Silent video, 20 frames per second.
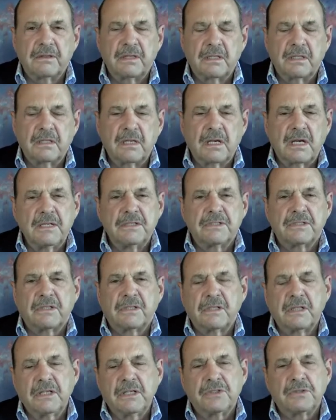kinds of
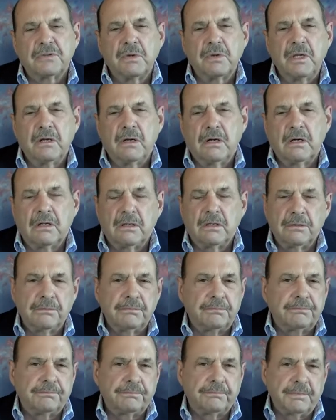things we
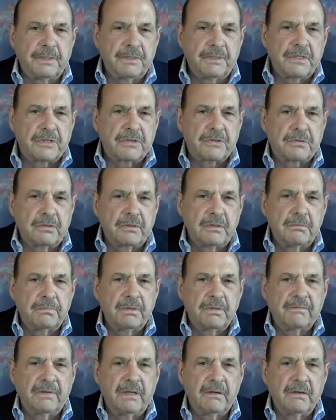all in this group
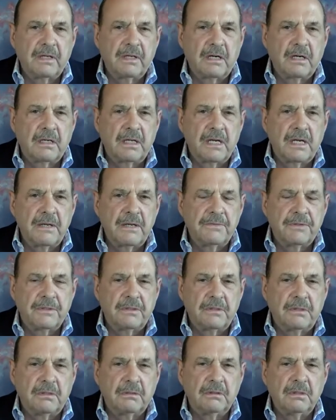have given our lives
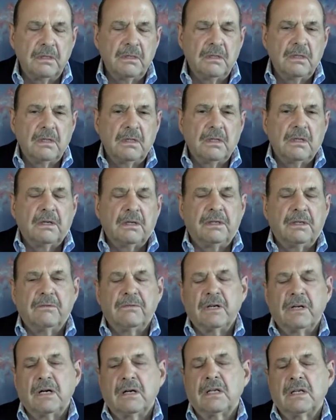to. We've
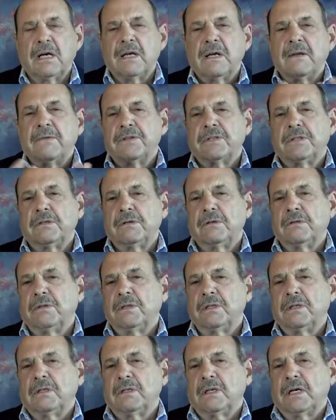given our lives to
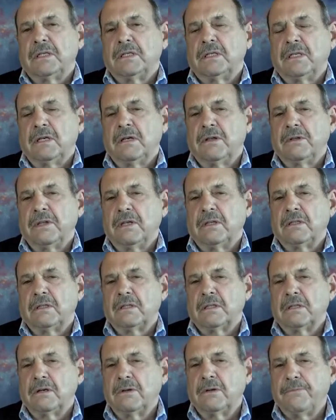the idea
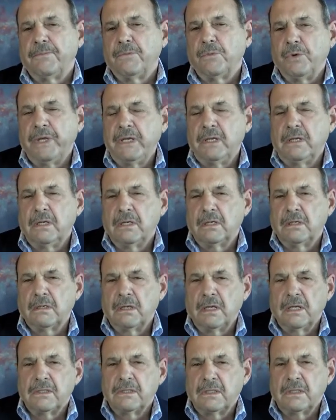that we
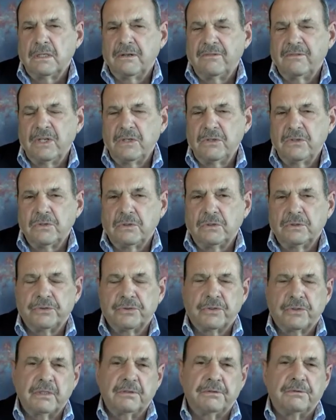as
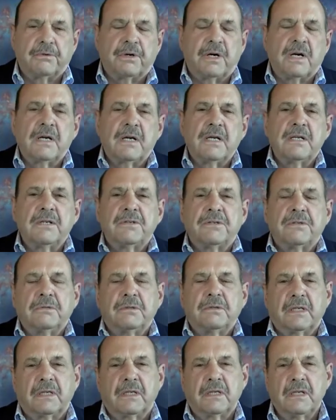individuals can rise to
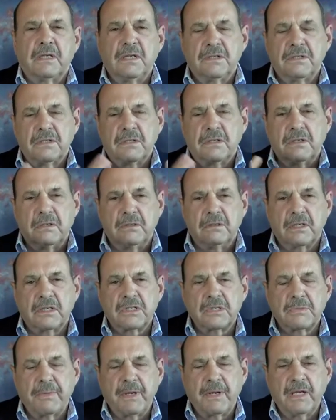an occasion and
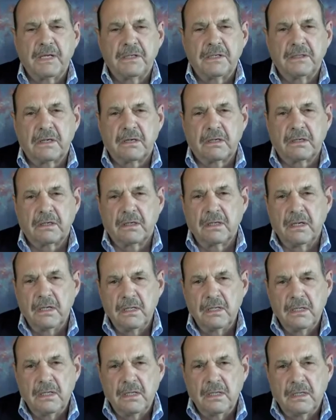expand our
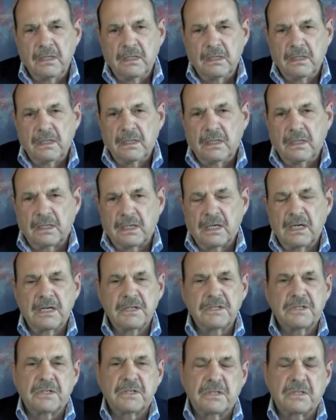
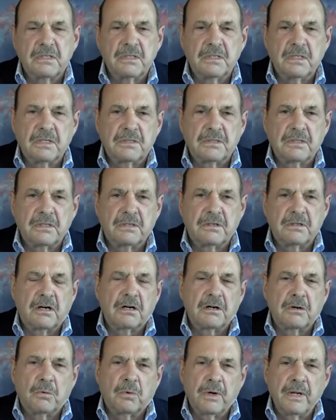consciousness and
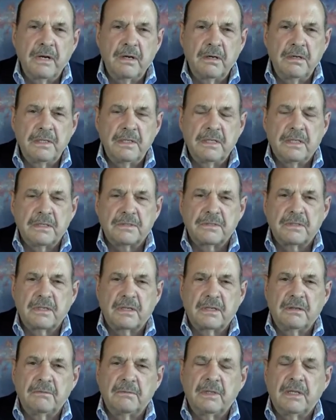our awareness
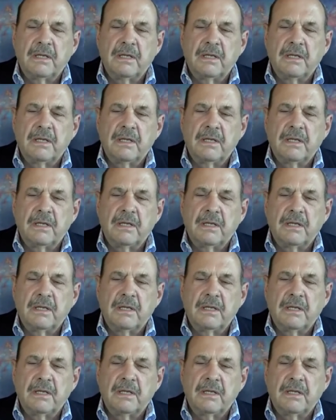and